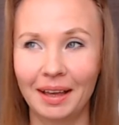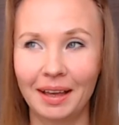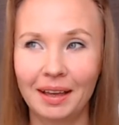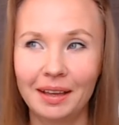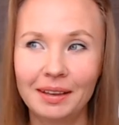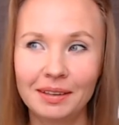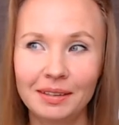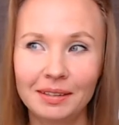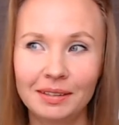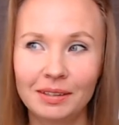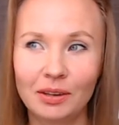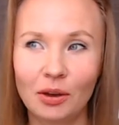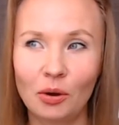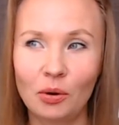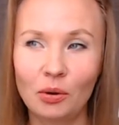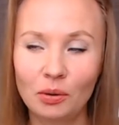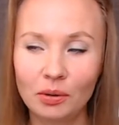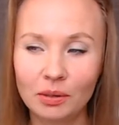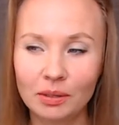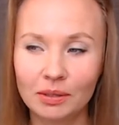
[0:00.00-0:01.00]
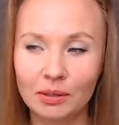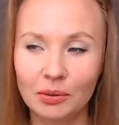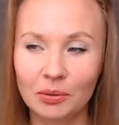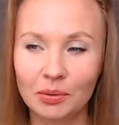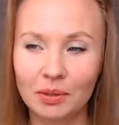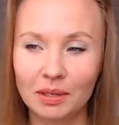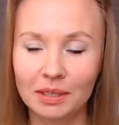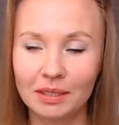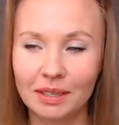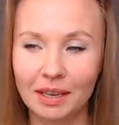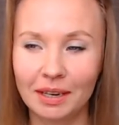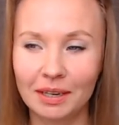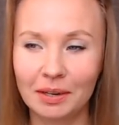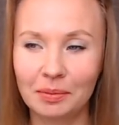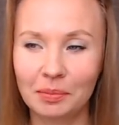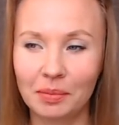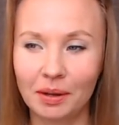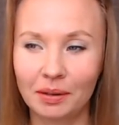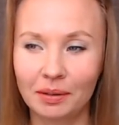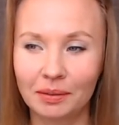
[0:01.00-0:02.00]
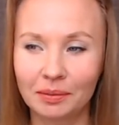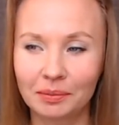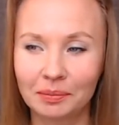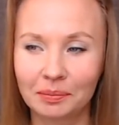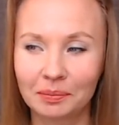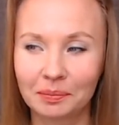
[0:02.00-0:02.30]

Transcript: and also this animal